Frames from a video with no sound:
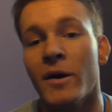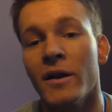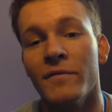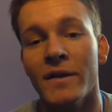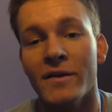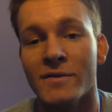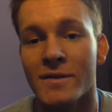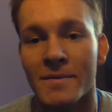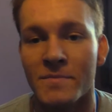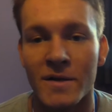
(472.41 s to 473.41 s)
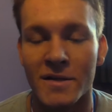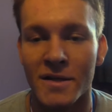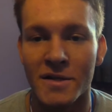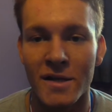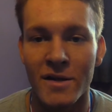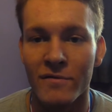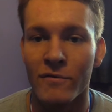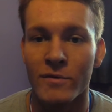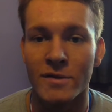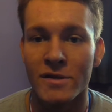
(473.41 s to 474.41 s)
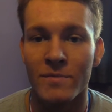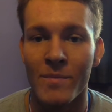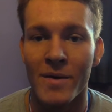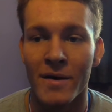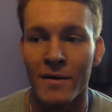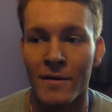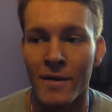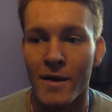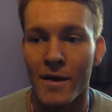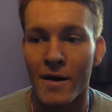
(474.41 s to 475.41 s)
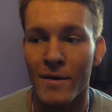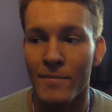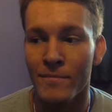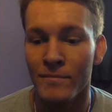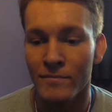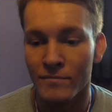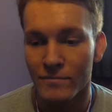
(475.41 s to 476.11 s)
in my earlier videos, in terms of my conditioning, it always could have been better. But